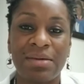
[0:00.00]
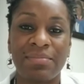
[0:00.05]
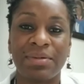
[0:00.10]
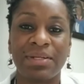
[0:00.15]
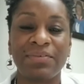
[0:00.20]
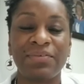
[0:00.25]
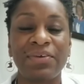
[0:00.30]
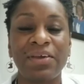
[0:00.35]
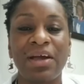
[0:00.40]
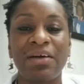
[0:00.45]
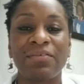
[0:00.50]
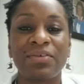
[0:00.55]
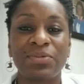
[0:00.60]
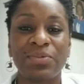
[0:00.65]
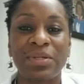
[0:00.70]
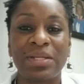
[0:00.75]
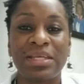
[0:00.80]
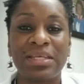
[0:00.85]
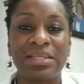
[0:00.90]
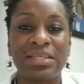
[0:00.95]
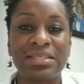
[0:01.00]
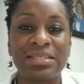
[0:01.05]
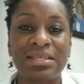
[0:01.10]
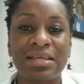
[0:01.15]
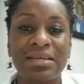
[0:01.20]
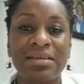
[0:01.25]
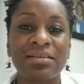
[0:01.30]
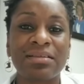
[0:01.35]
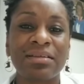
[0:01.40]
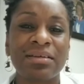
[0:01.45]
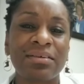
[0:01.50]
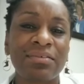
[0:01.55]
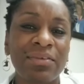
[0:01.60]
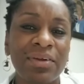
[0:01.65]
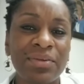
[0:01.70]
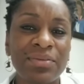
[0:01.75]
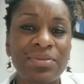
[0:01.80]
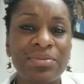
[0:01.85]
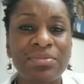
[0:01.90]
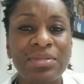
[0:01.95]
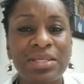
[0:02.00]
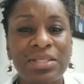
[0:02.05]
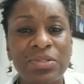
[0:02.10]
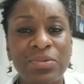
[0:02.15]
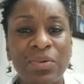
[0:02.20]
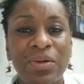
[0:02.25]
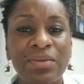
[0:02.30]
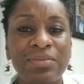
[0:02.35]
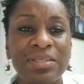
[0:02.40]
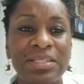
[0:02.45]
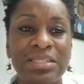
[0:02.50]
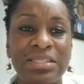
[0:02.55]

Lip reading: but if you have a 28-day cycle, like around day 12, day